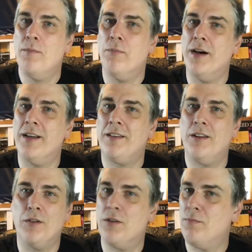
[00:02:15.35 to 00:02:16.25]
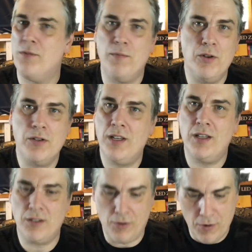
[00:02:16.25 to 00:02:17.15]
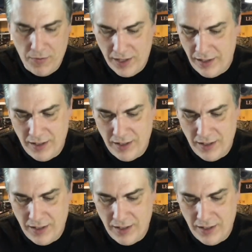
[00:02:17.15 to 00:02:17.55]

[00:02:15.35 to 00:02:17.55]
but, you know, the, the music is grooving.